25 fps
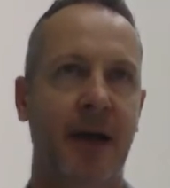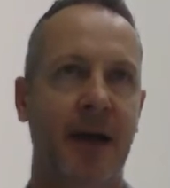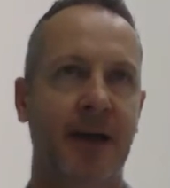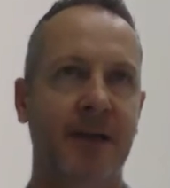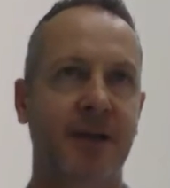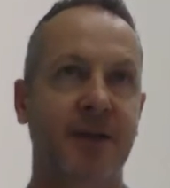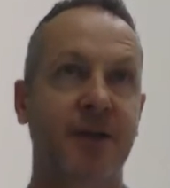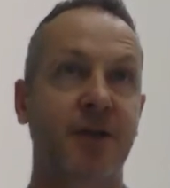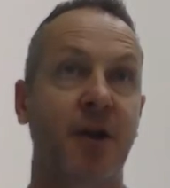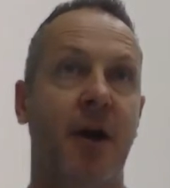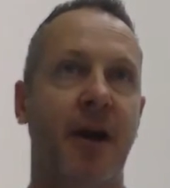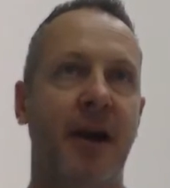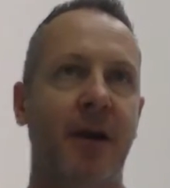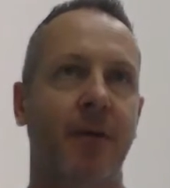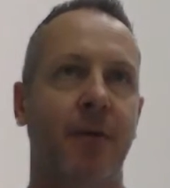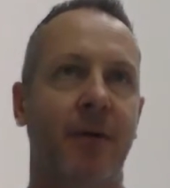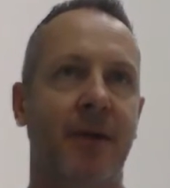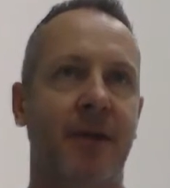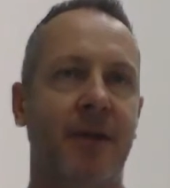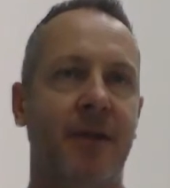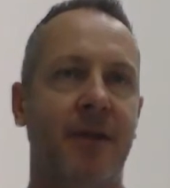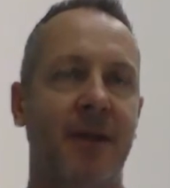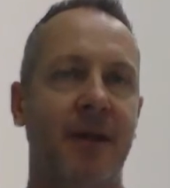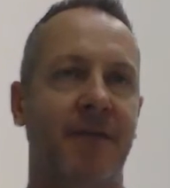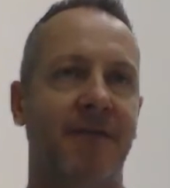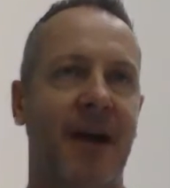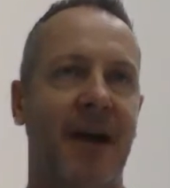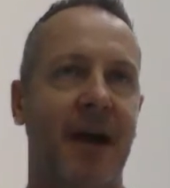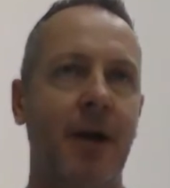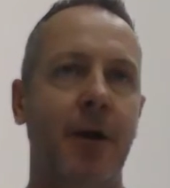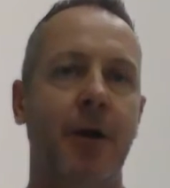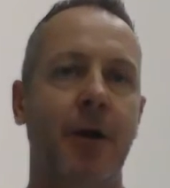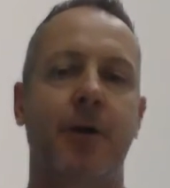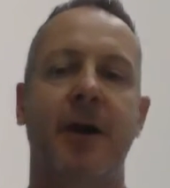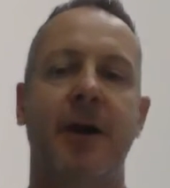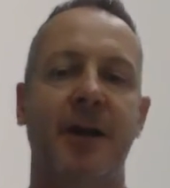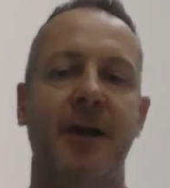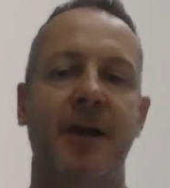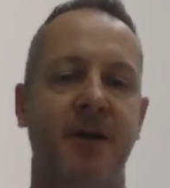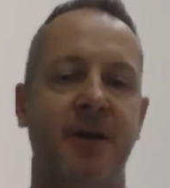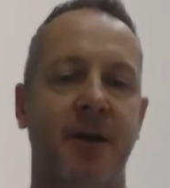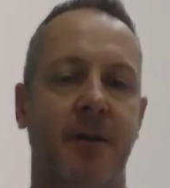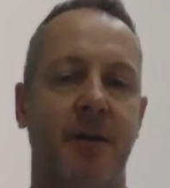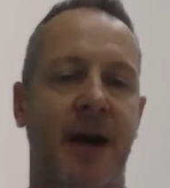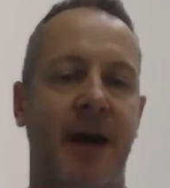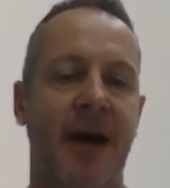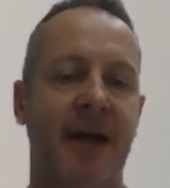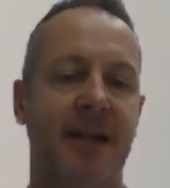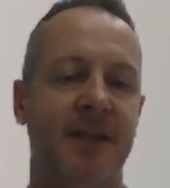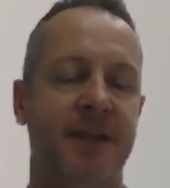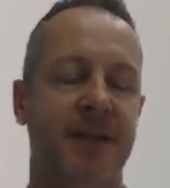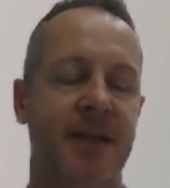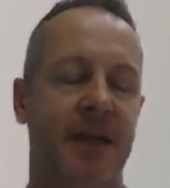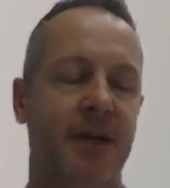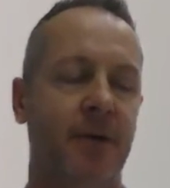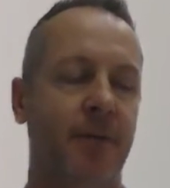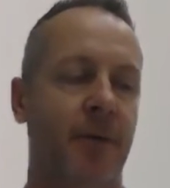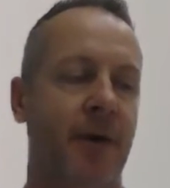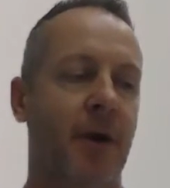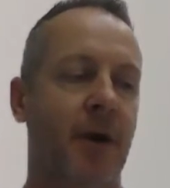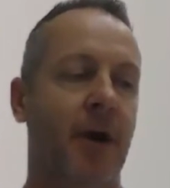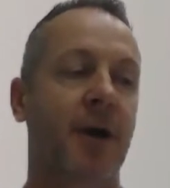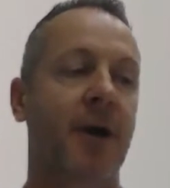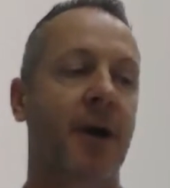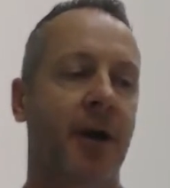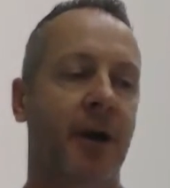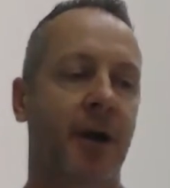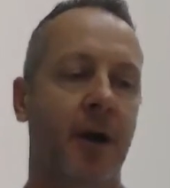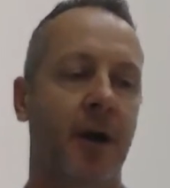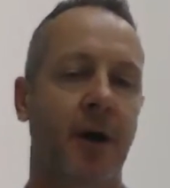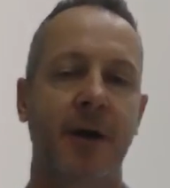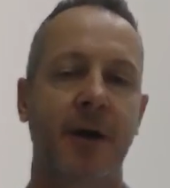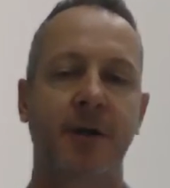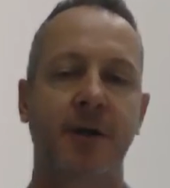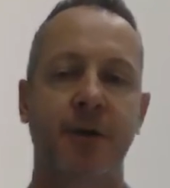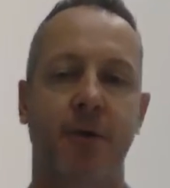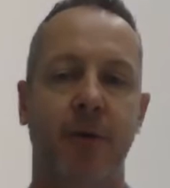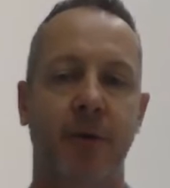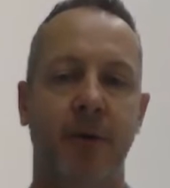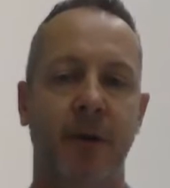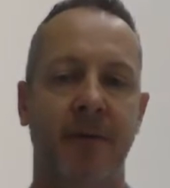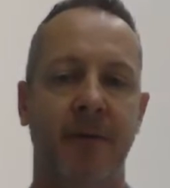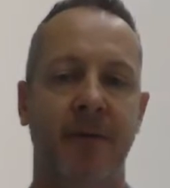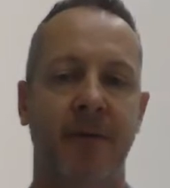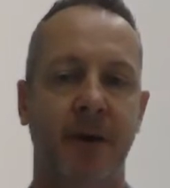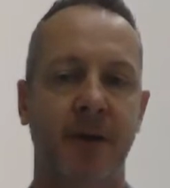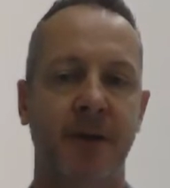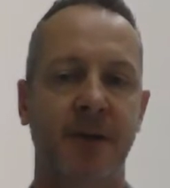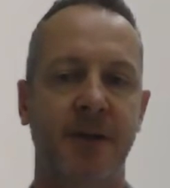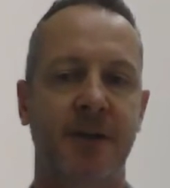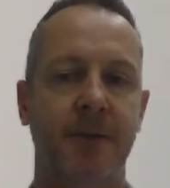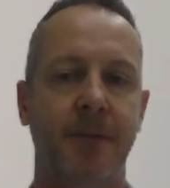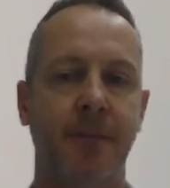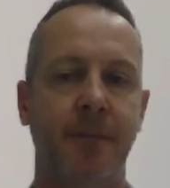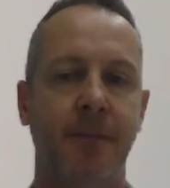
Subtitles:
starting with a value creation mindset. We're not going to go into all of those,